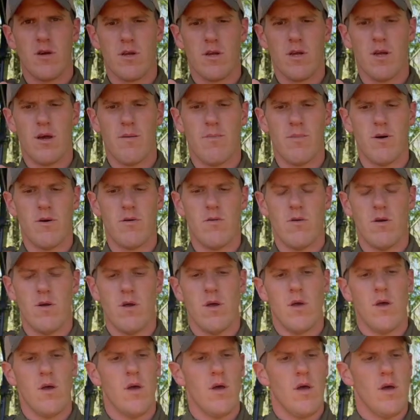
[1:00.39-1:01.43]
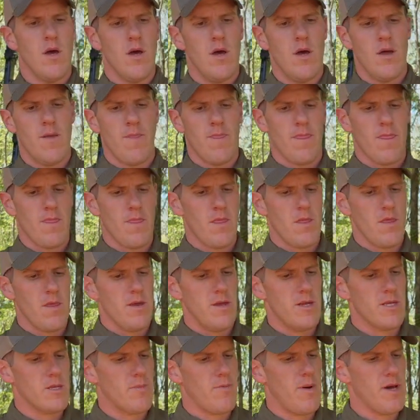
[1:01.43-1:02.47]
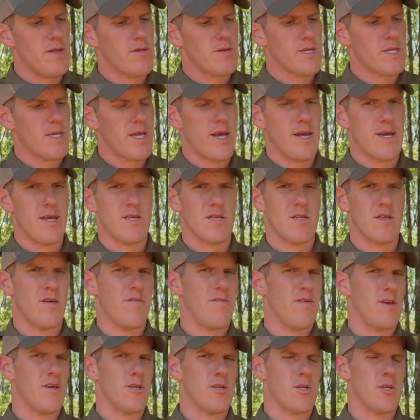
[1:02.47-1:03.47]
combo. It's about the size of a